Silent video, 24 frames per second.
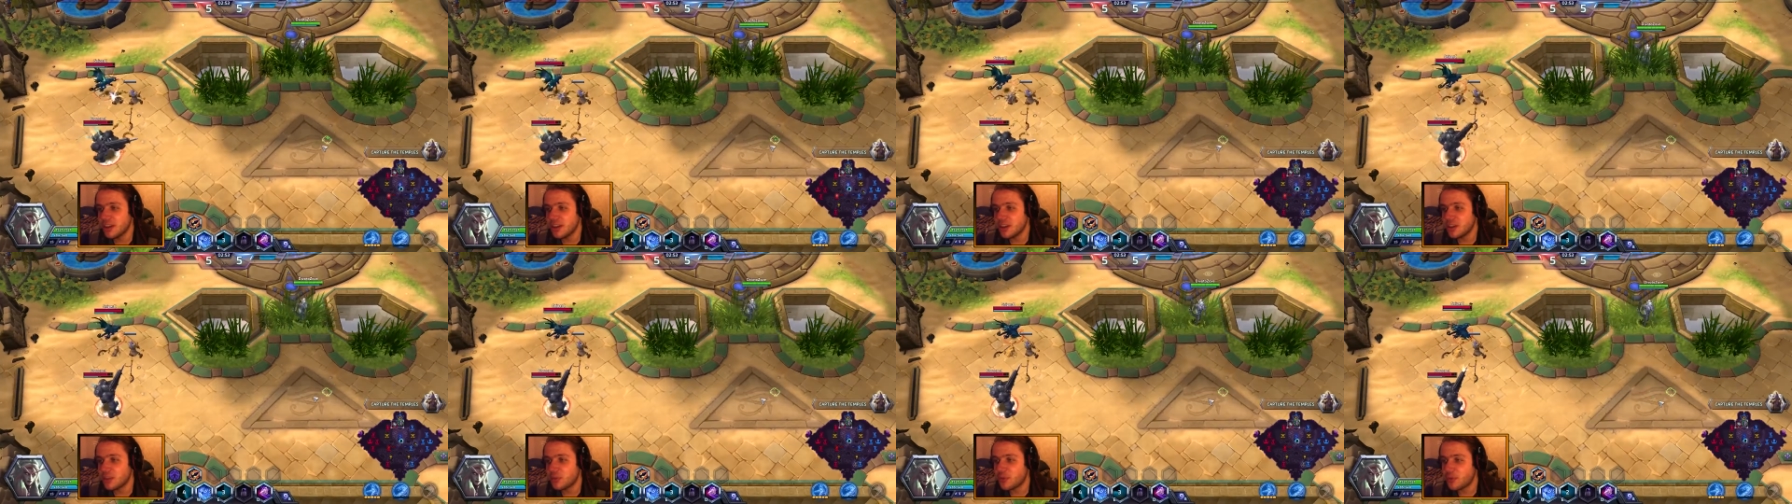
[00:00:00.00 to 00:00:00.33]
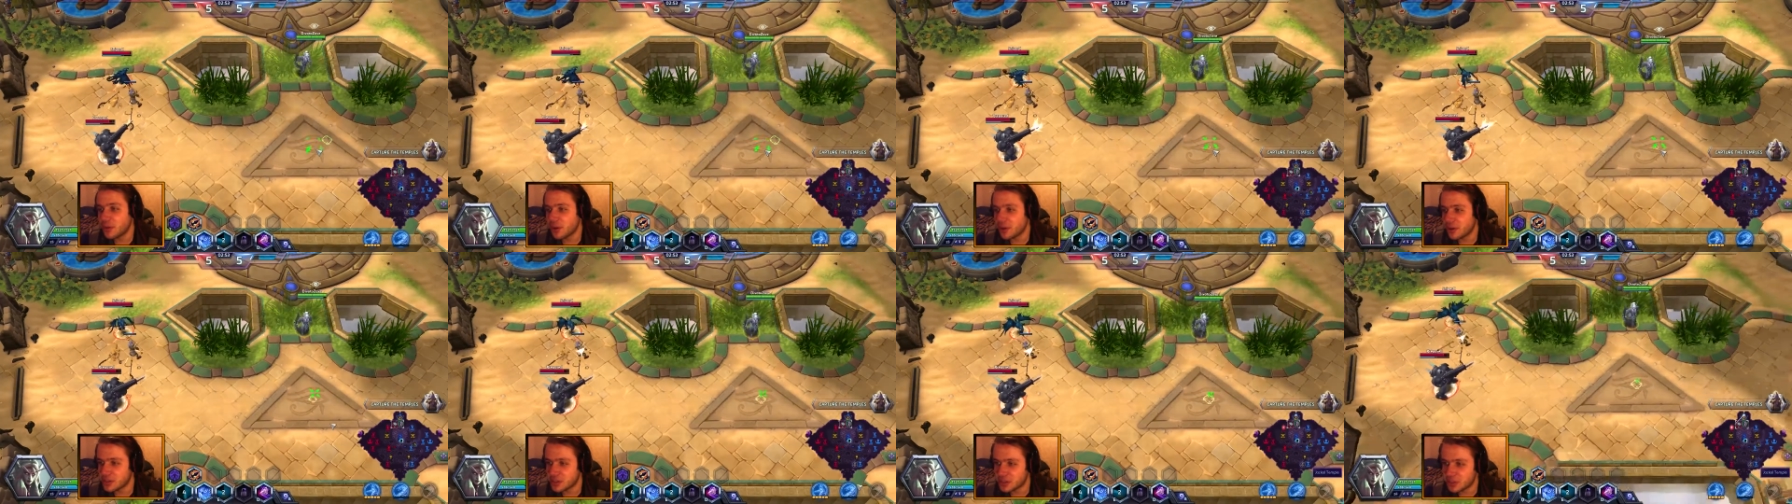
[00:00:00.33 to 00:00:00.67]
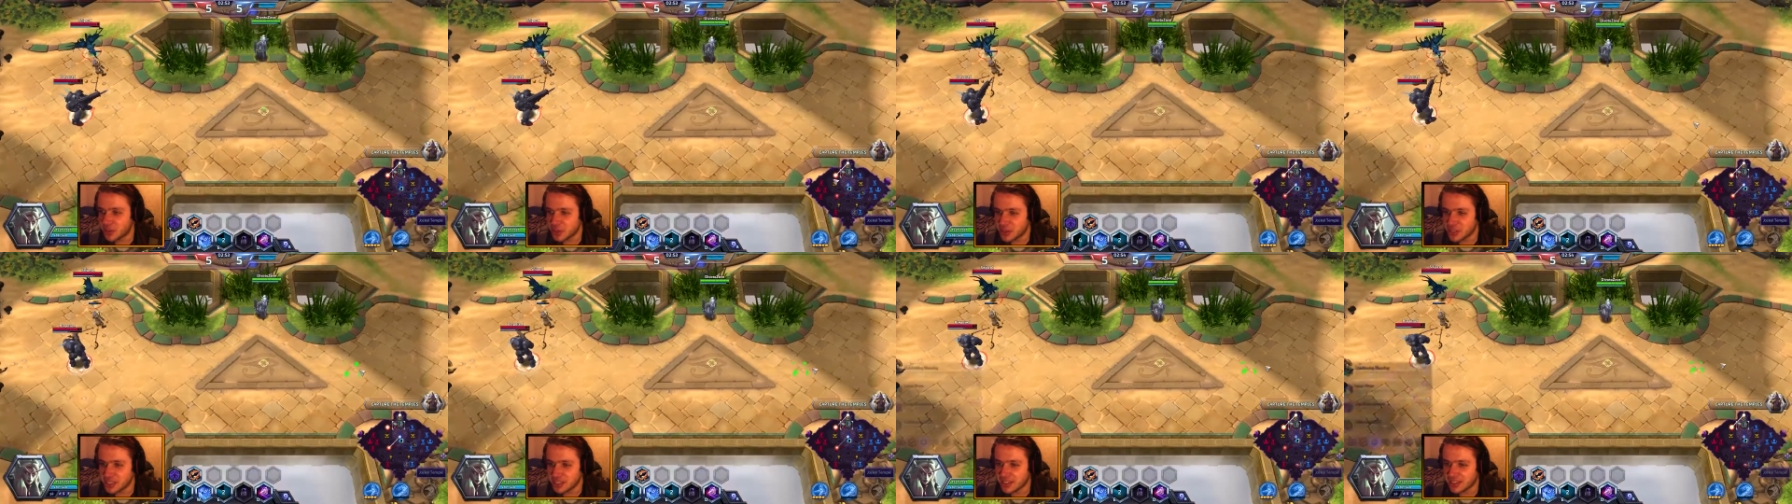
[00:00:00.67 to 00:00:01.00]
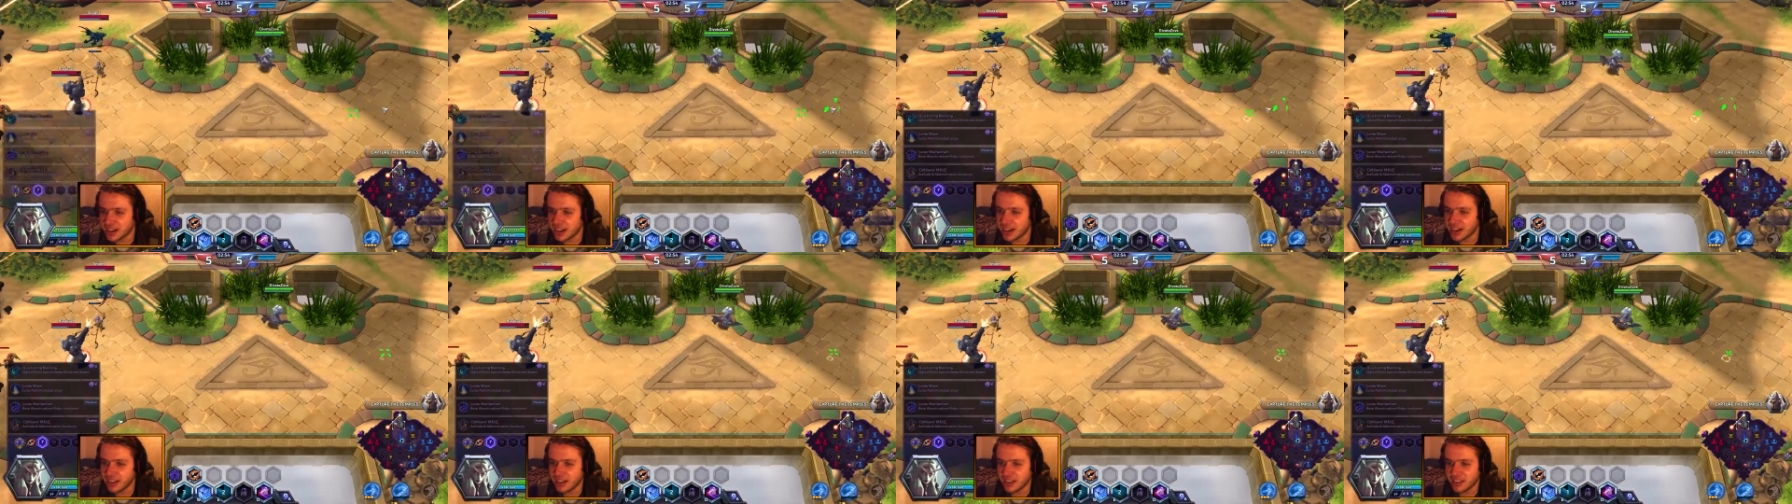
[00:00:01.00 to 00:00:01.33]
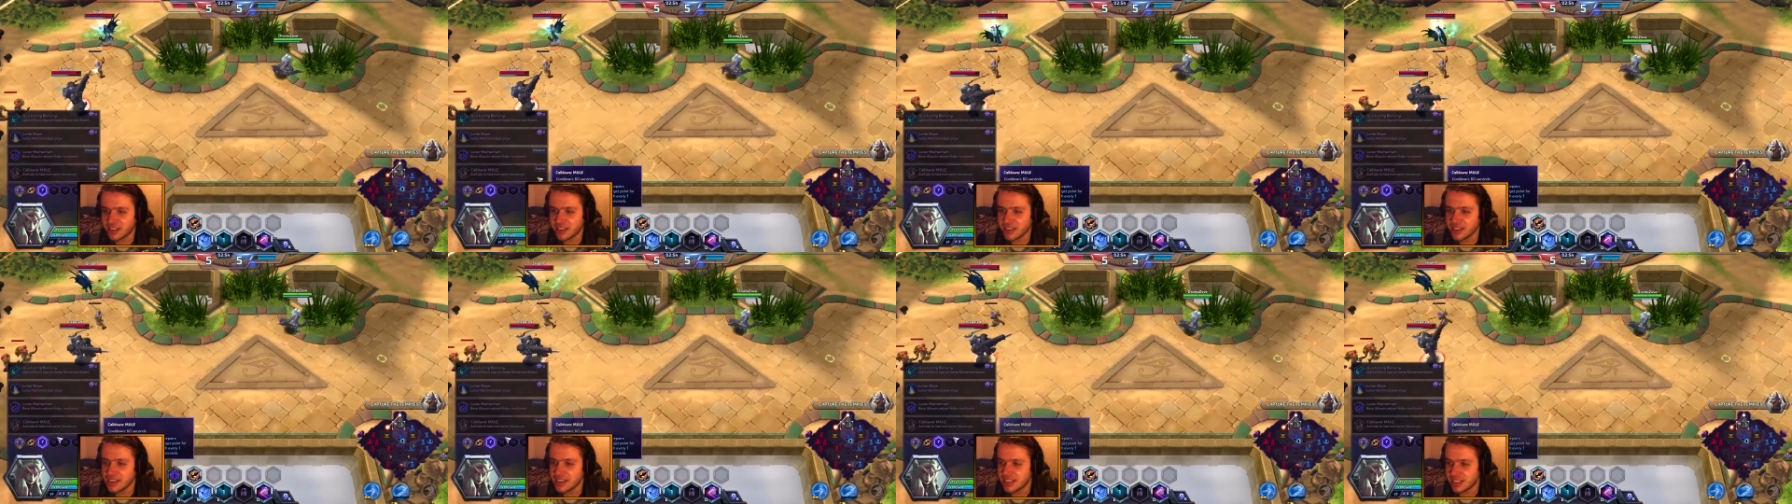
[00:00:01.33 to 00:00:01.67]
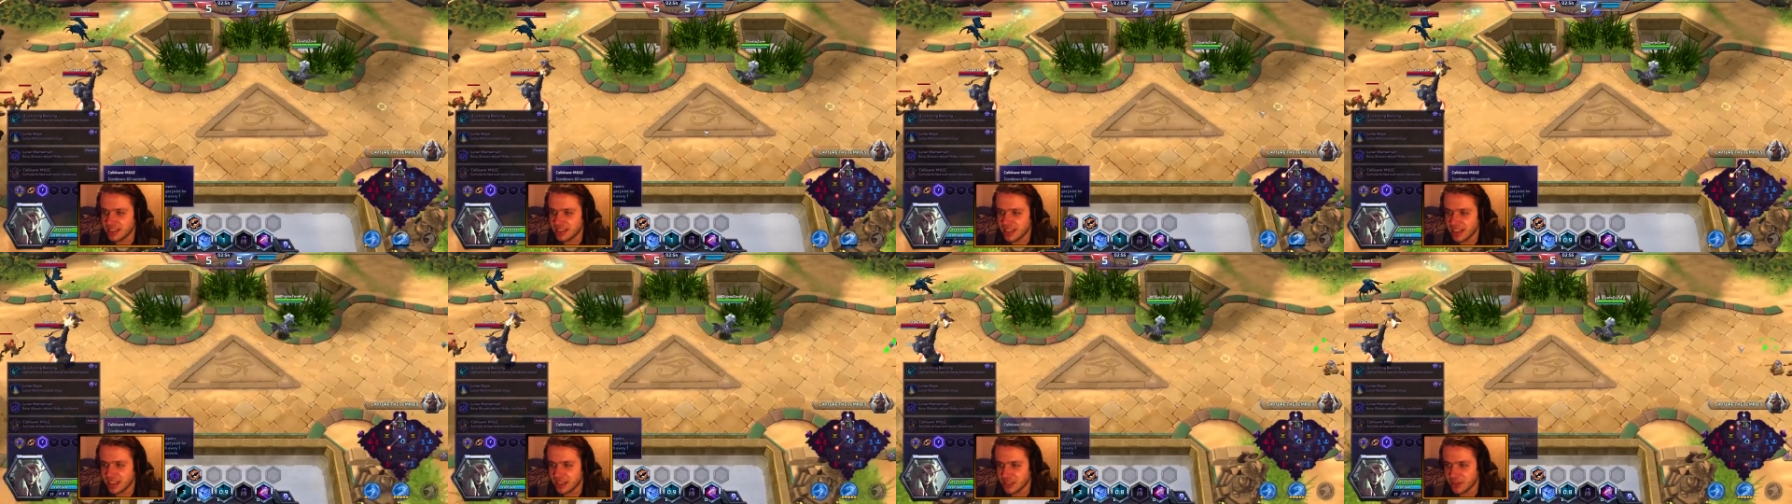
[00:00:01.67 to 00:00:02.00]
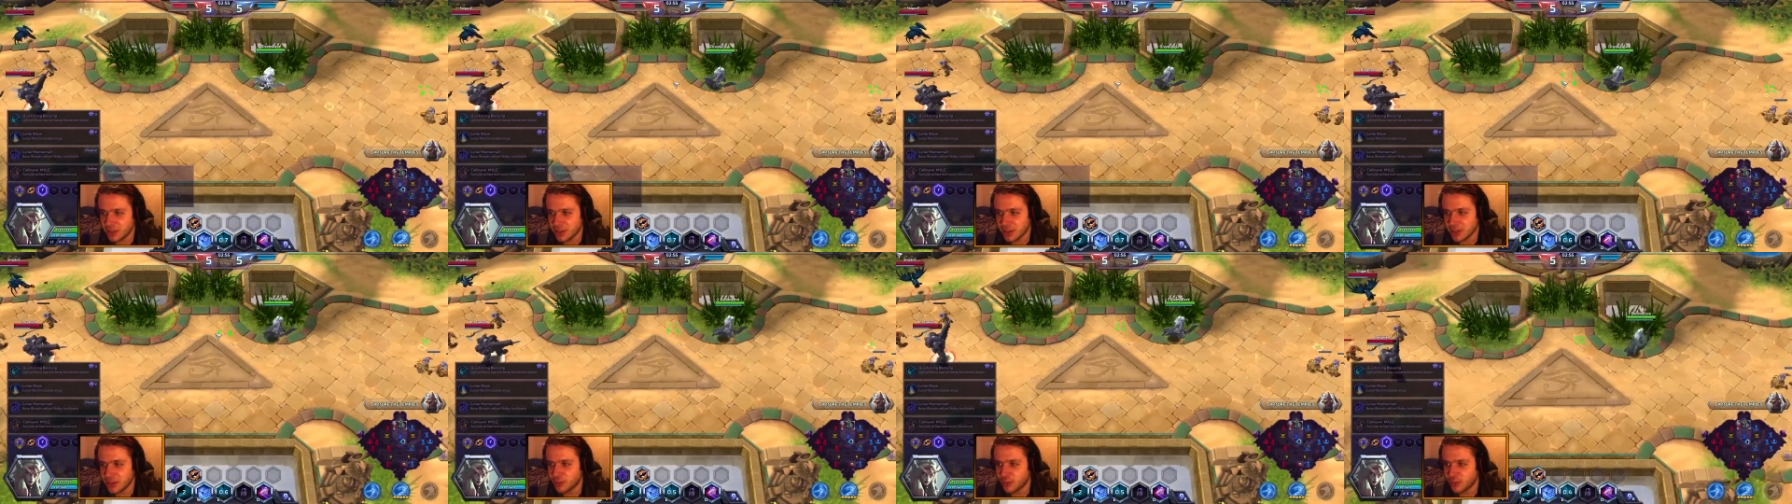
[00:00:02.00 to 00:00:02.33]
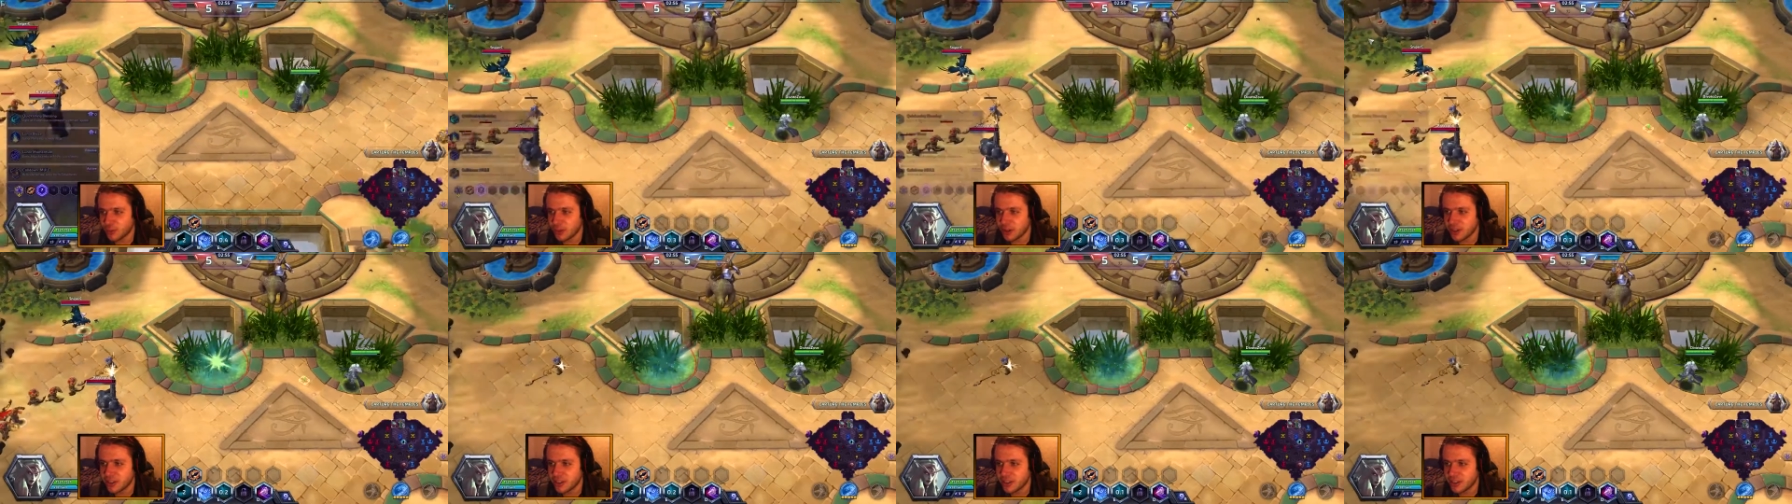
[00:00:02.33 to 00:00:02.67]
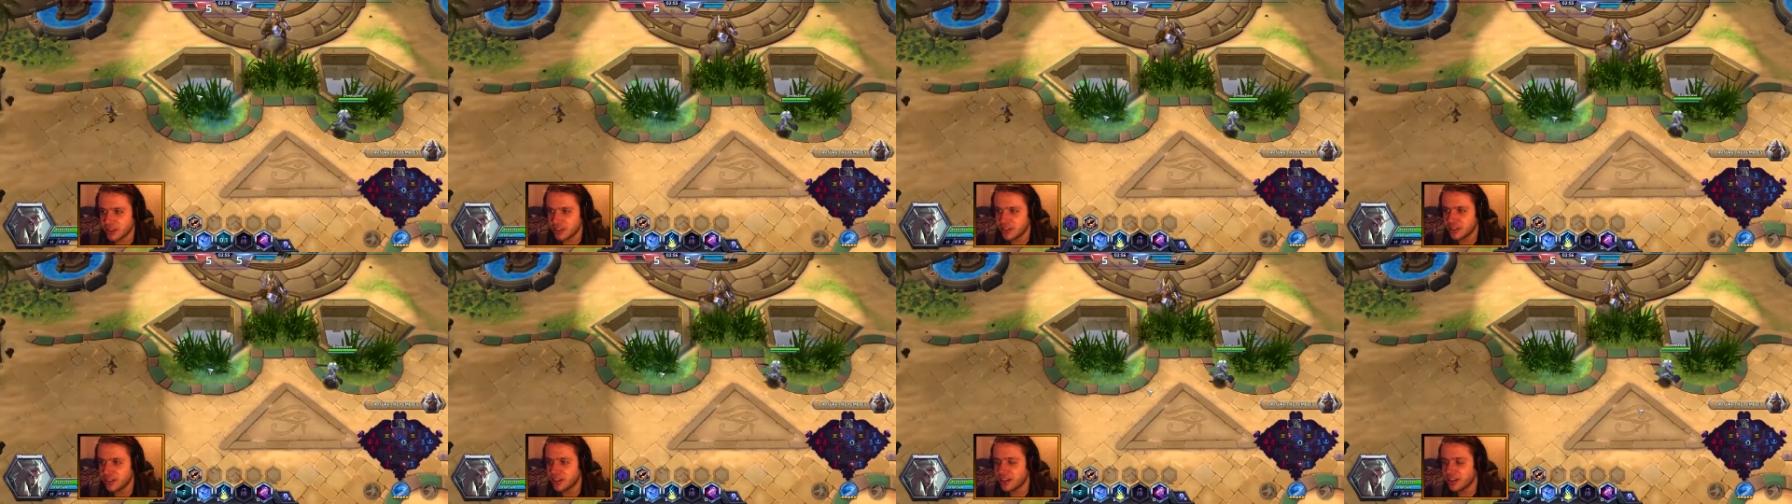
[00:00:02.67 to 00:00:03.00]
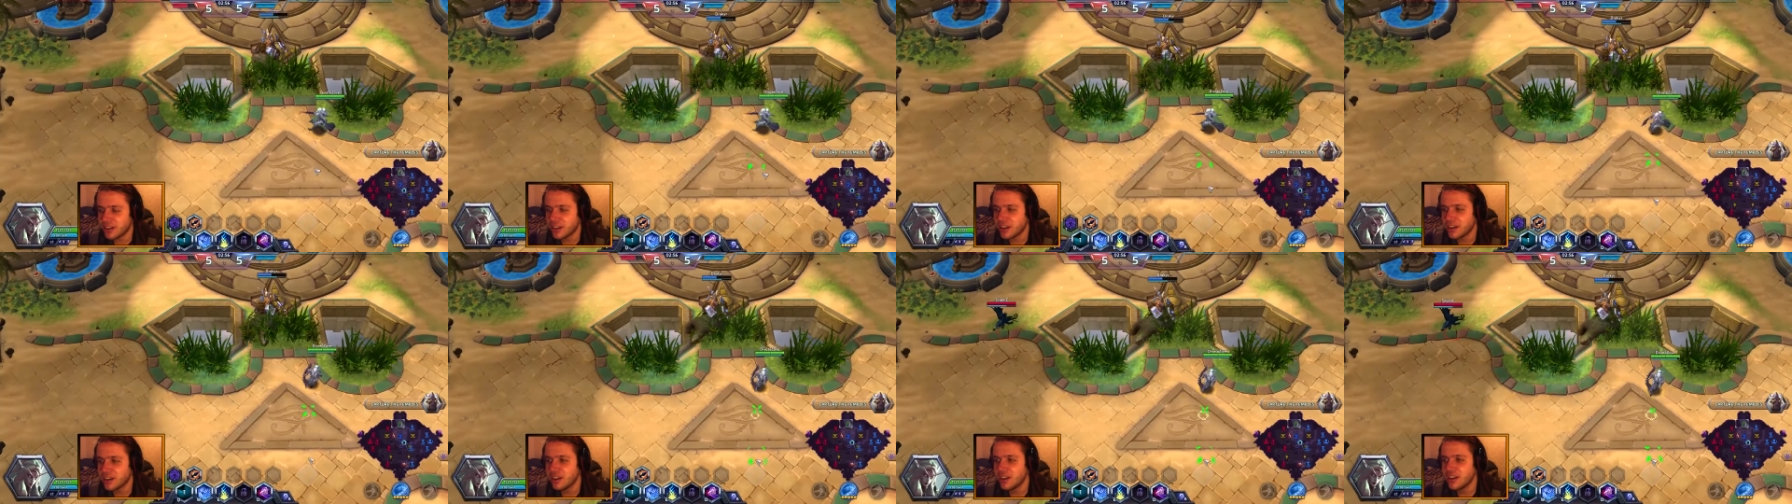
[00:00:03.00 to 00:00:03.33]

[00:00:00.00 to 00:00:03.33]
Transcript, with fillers: if you're a squishy target, this attack speed of Muradin really